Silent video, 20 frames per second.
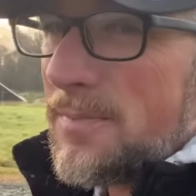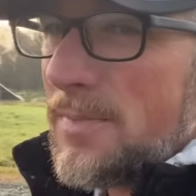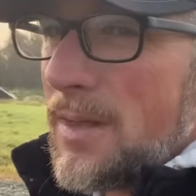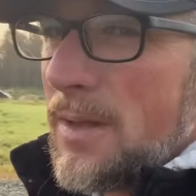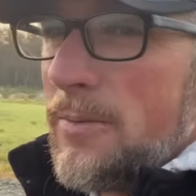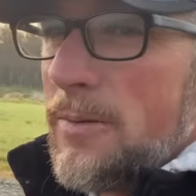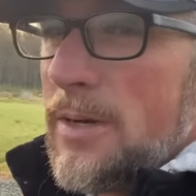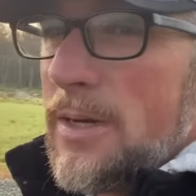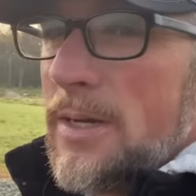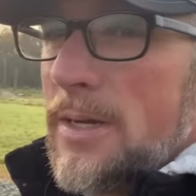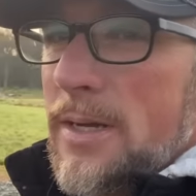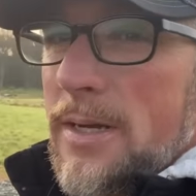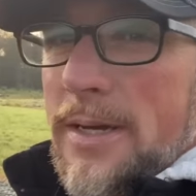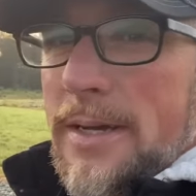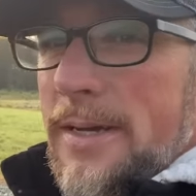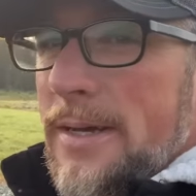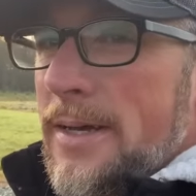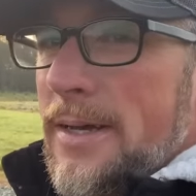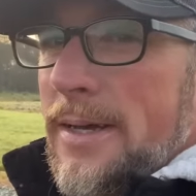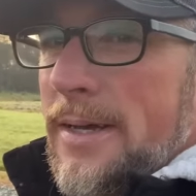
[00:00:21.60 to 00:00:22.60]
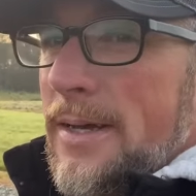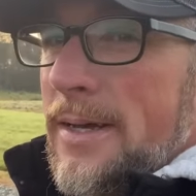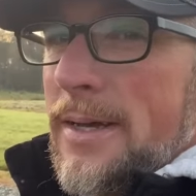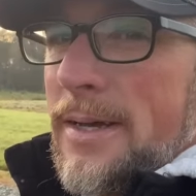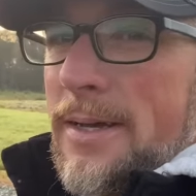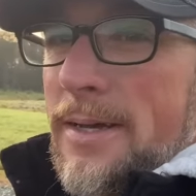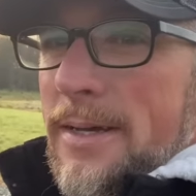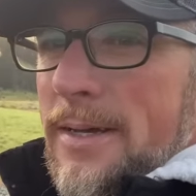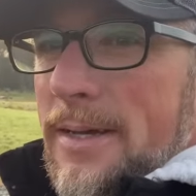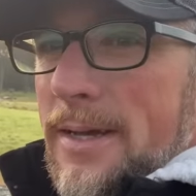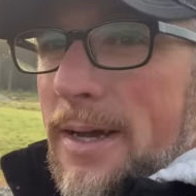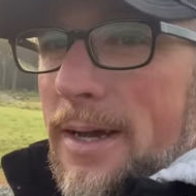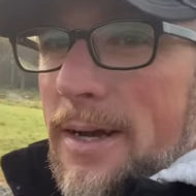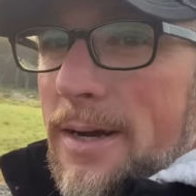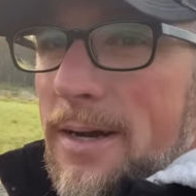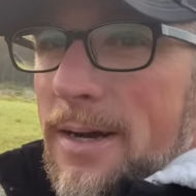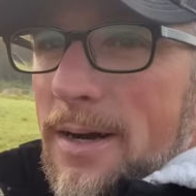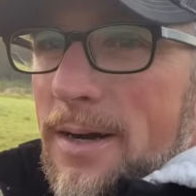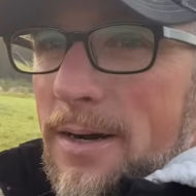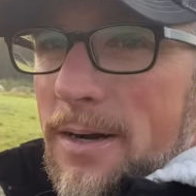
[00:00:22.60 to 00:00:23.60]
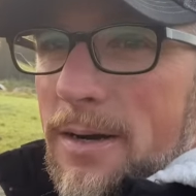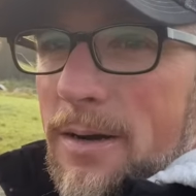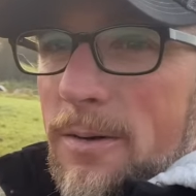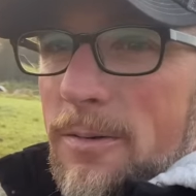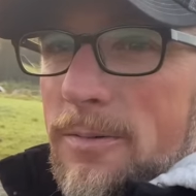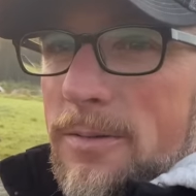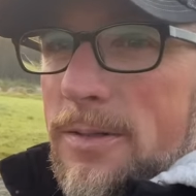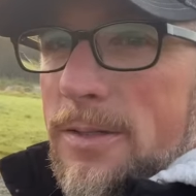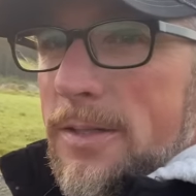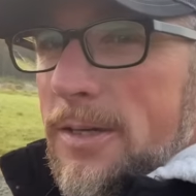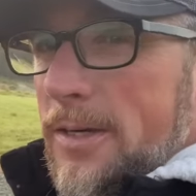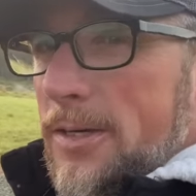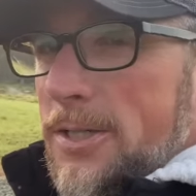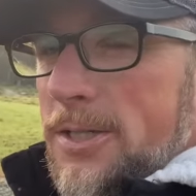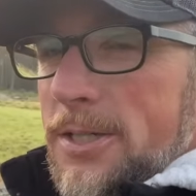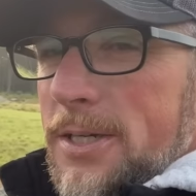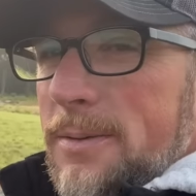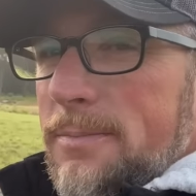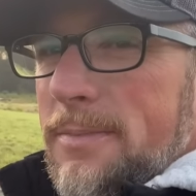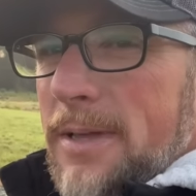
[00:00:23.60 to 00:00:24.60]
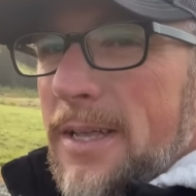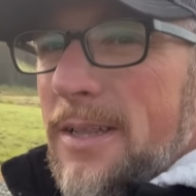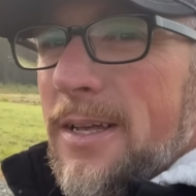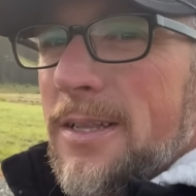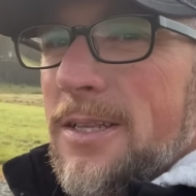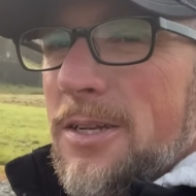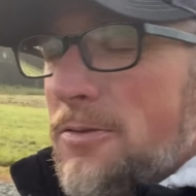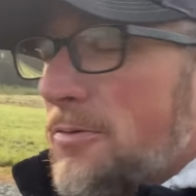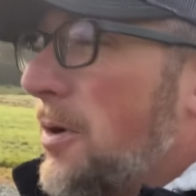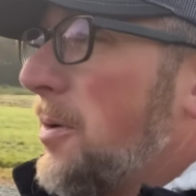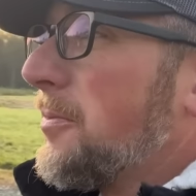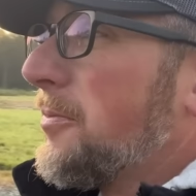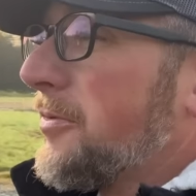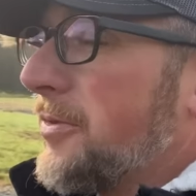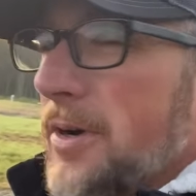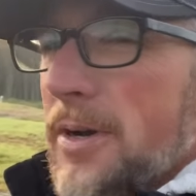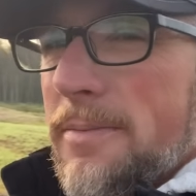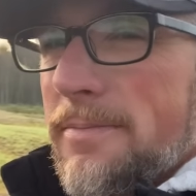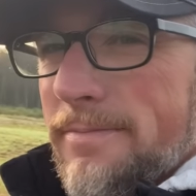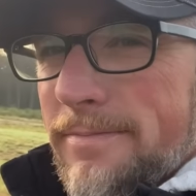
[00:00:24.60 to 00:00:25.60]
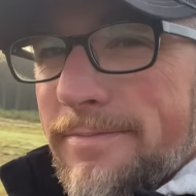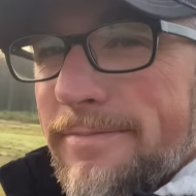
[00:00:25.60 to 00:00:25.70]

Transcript: We, yeah, our goats and our sheep, they like to roam free.